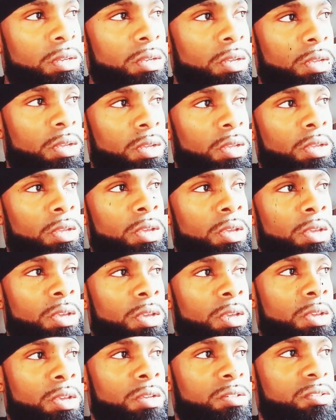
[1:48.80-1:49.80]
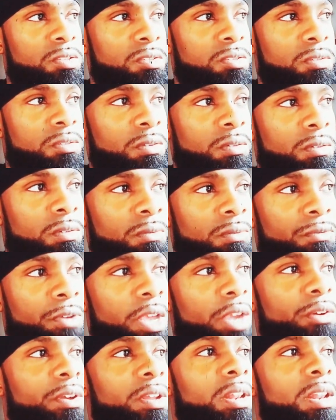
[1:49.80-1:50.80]
is
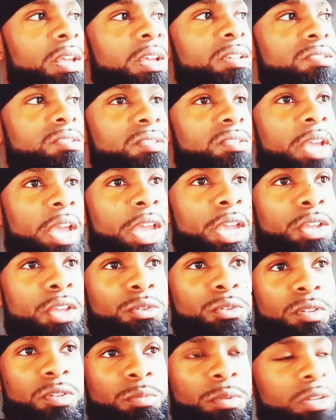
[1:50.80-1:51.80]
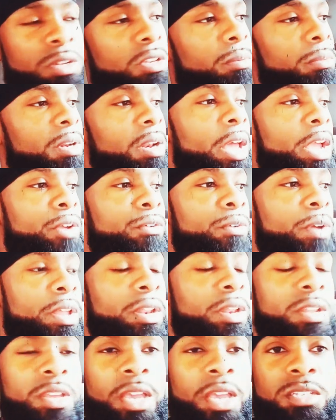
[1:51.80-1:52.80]
very less dangerous when it comes to like
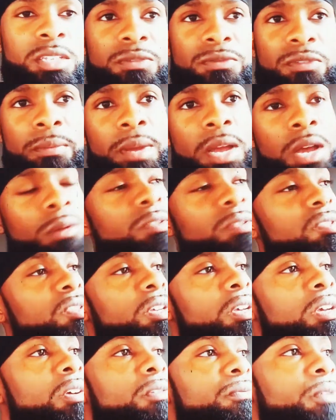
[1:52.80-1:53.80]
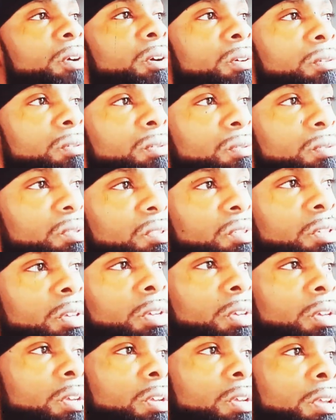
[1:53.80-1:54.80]
radiation from our cell phones.
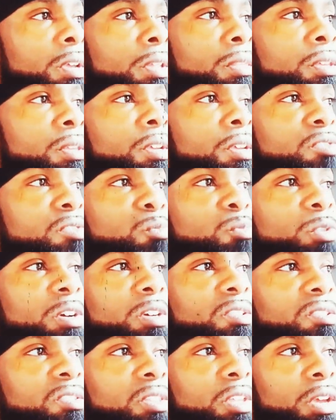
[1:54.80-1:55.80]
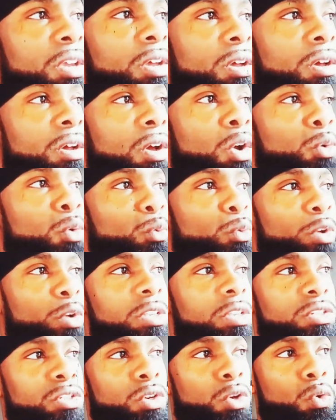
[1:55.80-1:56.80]
And this was the
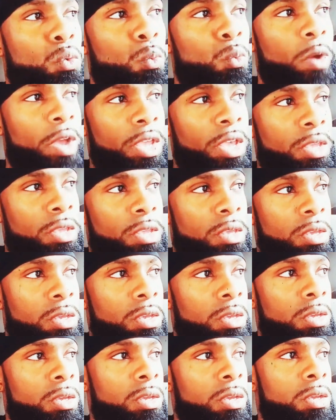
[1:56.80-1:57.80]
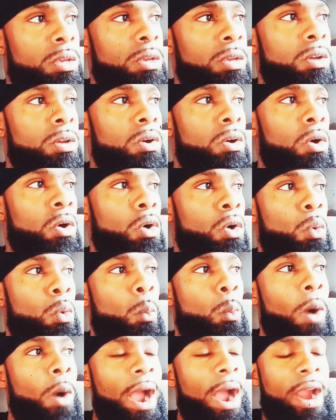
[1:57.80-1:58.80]
original way or
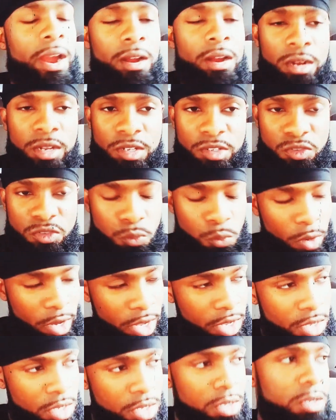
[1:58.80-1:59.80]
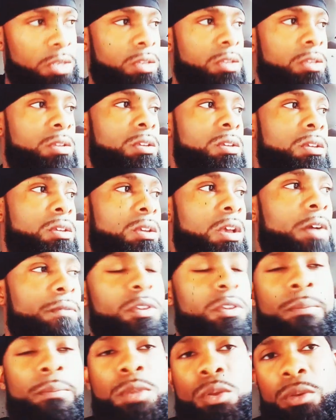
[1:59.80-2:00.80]
wireless way of
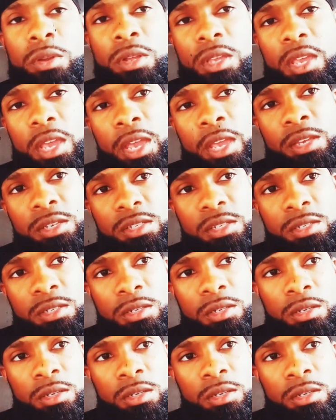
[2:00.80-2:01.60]
communication